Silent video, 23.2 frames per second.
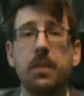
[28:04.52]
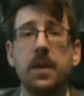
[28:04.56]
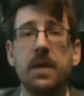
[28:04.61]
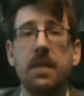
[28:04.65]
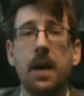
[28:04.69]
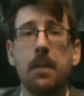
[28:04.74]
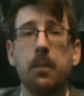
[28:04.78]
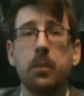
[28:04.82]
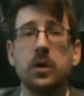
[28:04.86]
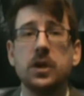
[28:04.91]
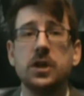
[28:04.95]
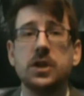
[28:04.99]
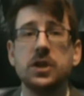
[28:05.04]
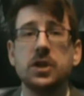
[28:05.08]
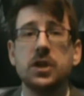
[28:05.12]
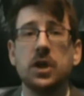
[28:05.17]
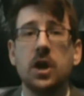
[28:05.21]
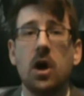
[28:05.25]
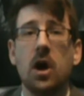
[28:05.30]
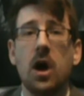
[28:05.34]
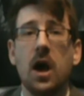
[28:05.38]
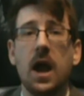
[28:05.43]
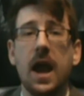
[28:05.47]
been That British
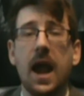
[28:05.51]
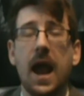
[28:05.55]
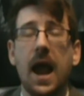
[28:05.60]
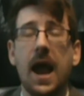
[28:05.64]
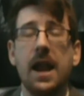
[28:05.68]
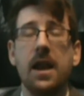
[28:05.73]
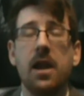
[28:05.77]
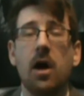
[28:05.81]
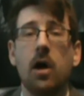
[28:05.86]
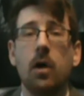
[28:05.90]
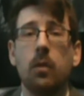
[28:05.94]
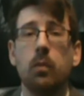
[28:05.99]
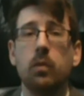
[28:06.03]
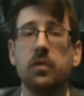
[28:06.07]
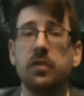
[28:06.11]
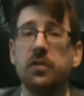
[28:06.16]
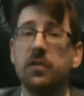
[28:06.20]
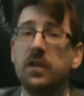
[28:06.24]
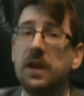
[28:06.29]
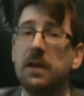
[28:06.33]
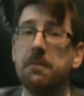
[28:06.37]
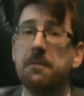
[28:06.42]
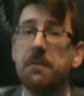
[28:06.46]
Guy, and I will
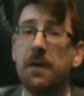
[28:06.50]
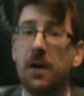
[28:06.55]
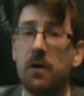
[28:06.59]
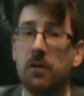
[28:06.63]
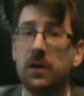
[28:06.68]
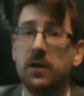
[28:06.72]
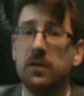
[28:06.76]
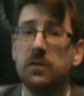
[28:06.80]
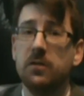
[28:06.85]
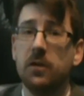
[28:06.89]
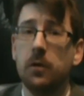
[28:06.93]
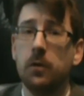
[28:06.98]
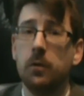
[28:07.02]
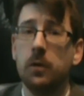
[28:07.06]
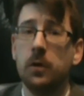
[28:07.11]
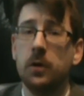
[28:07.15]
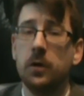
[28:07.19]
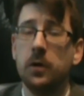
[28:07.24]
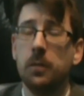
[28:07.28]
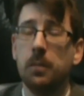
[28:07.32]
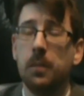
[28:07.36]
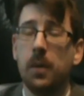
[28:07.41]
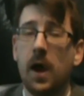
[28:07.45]
see you very soon.
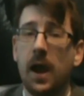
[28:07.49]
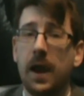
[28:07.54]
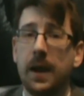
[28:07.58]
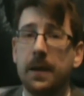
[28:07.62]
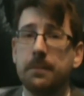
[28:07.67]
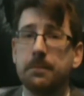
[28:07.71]
Goodbye.